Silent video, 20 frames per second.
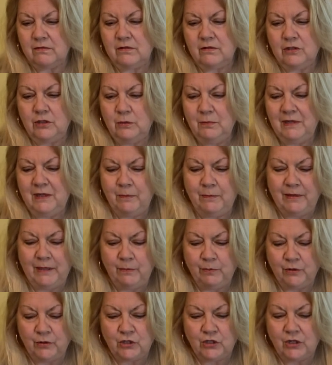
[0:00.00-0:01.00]
Too many
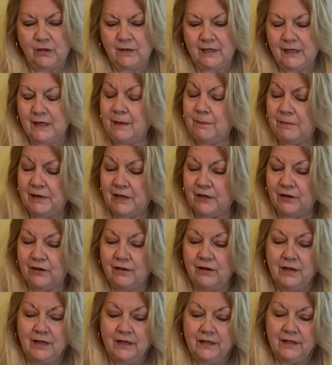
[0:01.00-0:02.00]
people showing up here
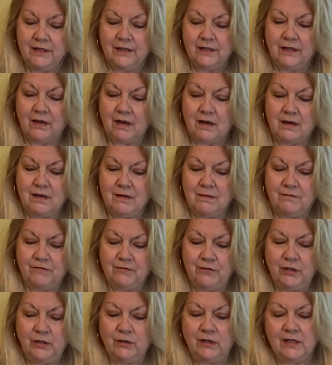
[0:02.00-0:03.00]
um, for
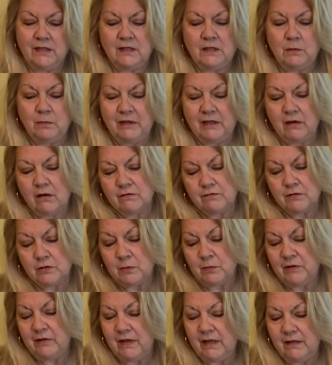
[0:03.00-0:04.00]
you guys to be
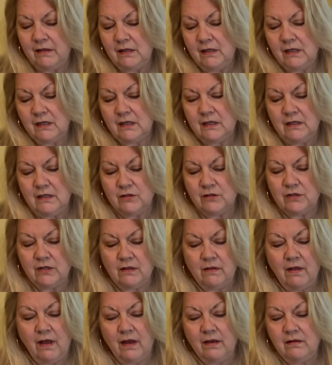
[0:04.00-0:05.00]
comfortable, I think, and there's a
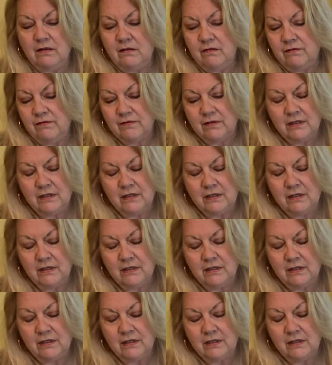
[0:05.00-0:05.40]
lot of,